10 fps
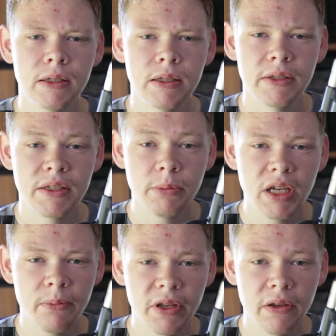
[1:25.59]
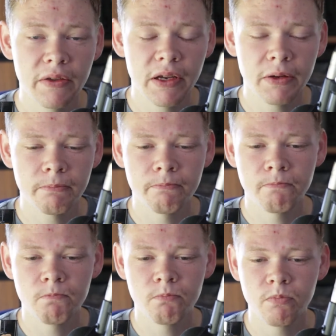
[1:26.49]
seam taping the thing,
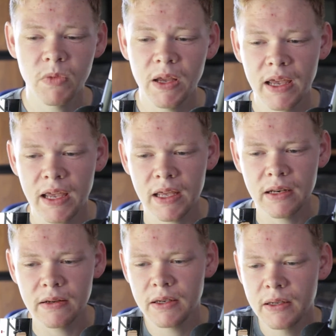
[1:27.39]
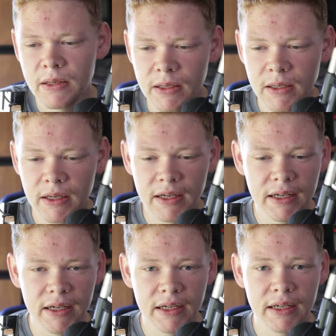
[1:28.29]
and
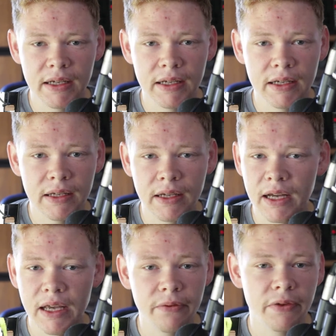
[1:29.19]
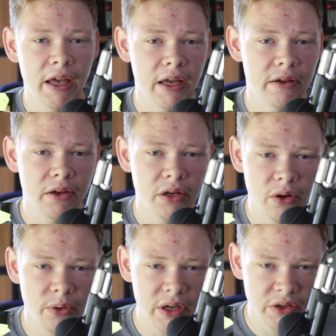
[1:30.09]
I have had
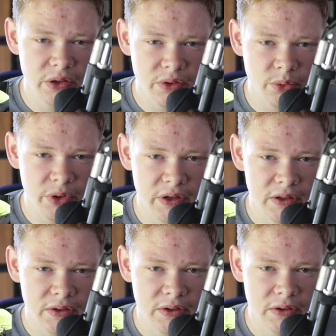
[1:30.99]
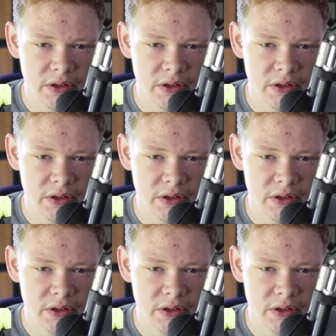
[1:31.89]
no issues with it.